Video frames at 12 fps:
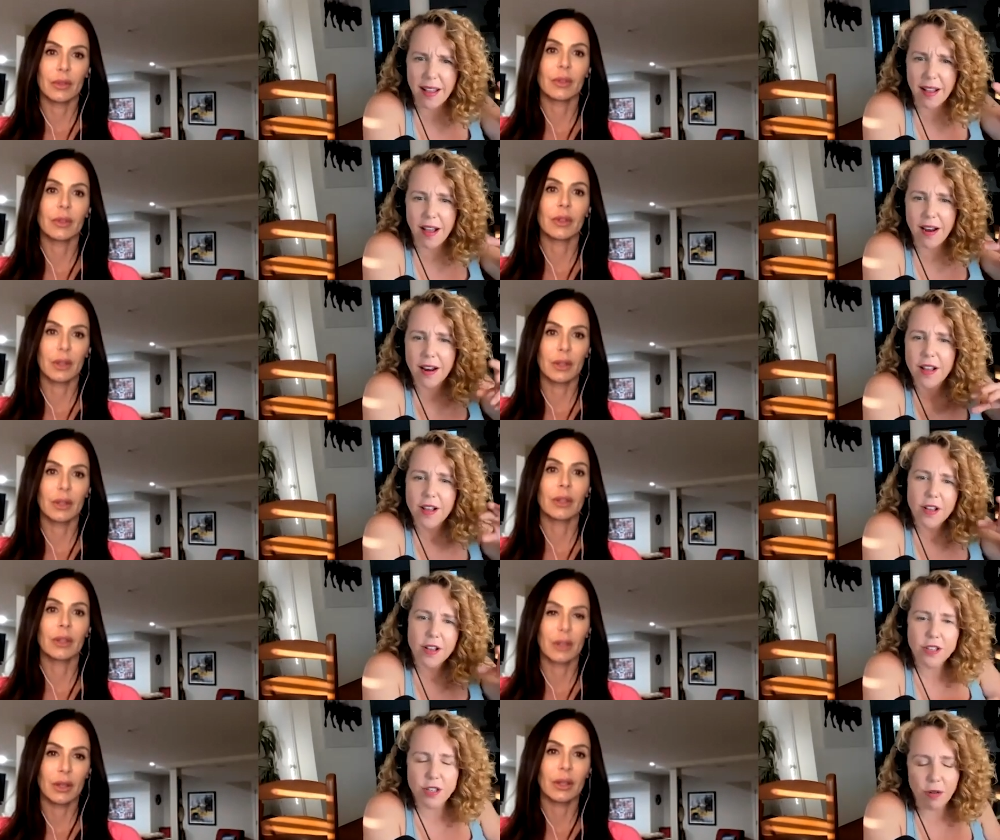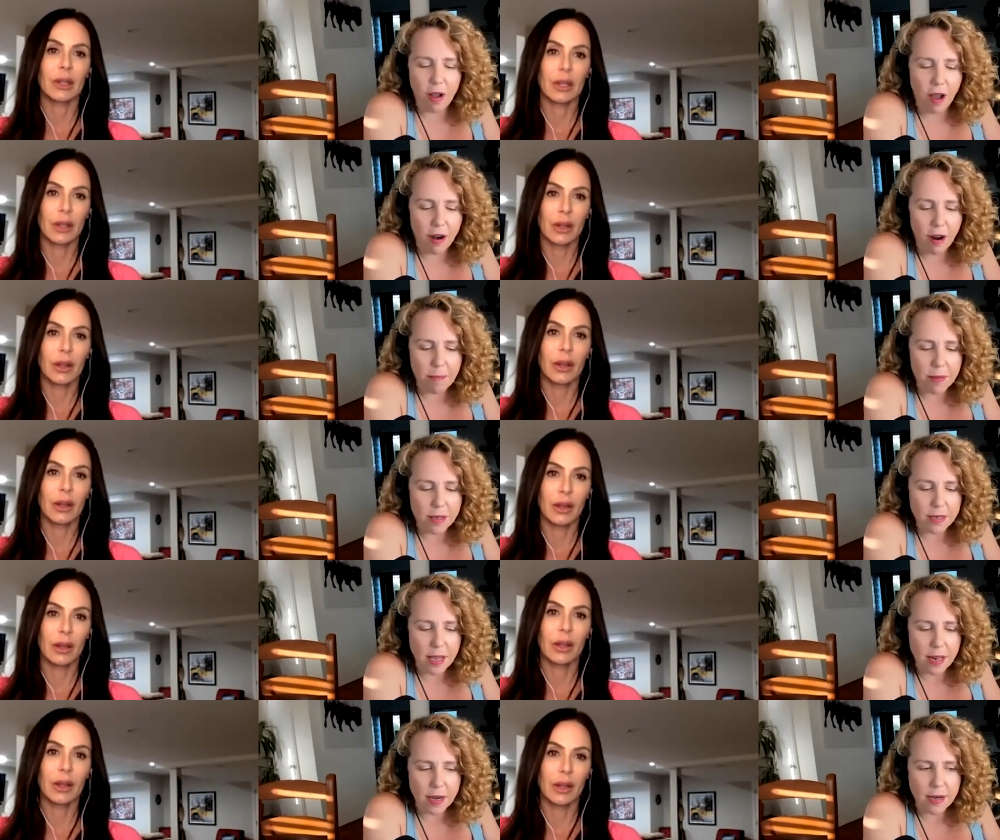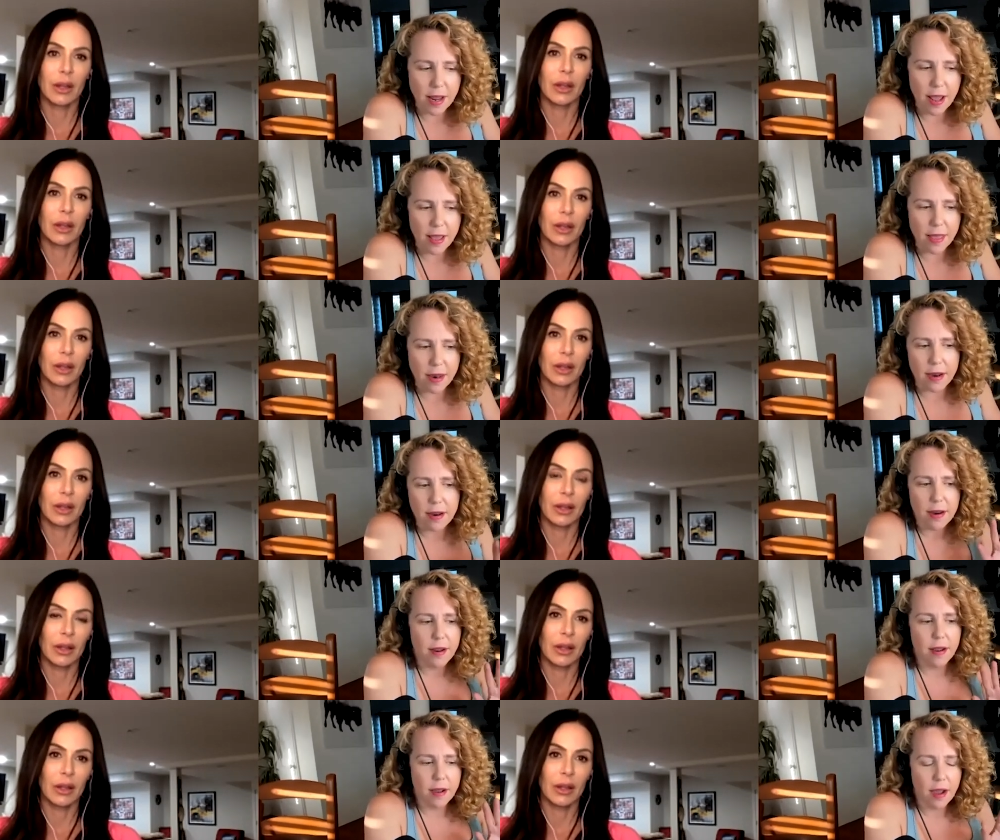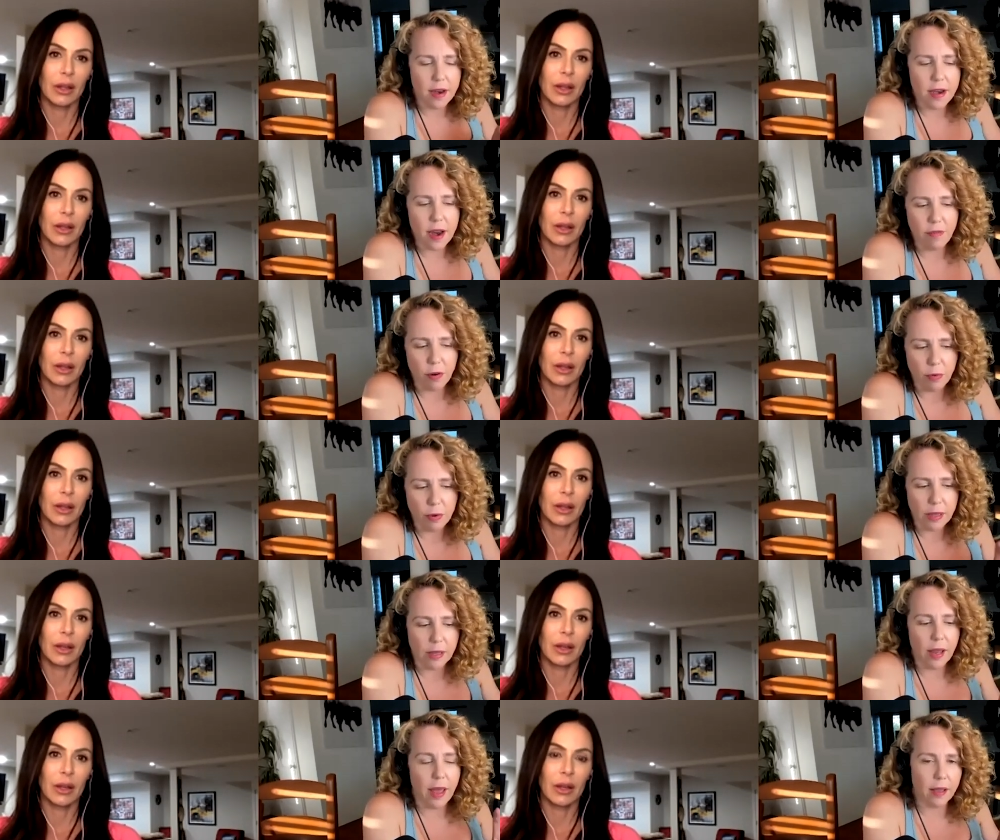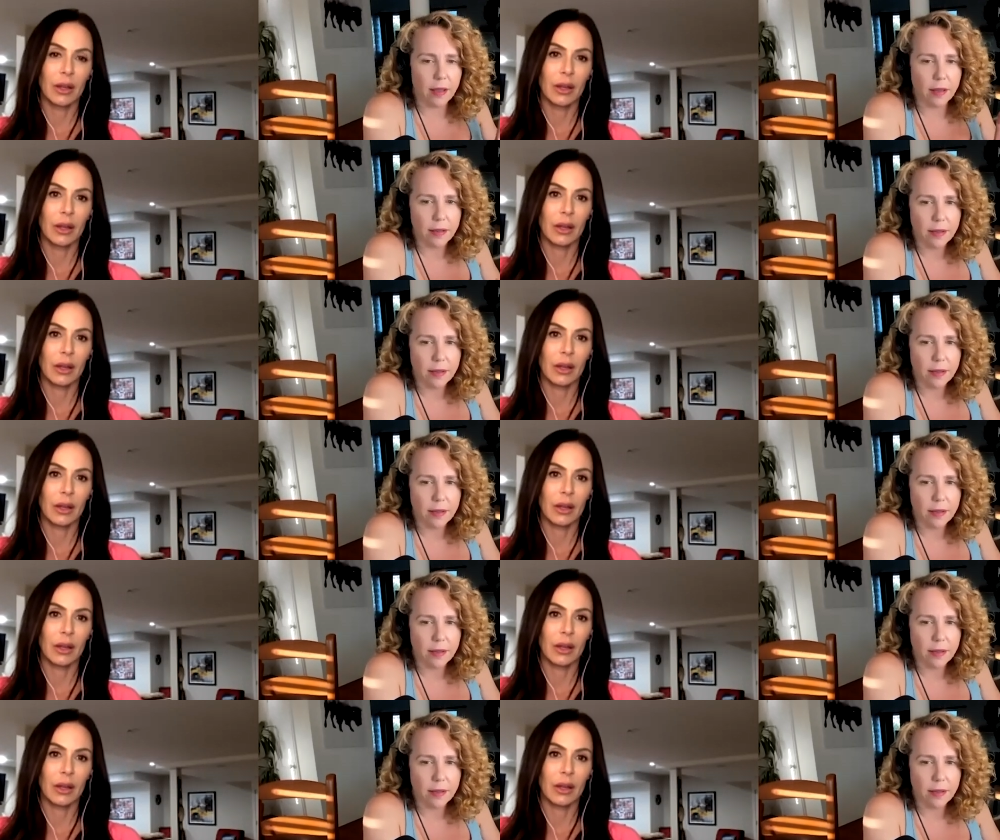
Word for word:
Speaker 1: think I got so caught up in the day to day that I never really like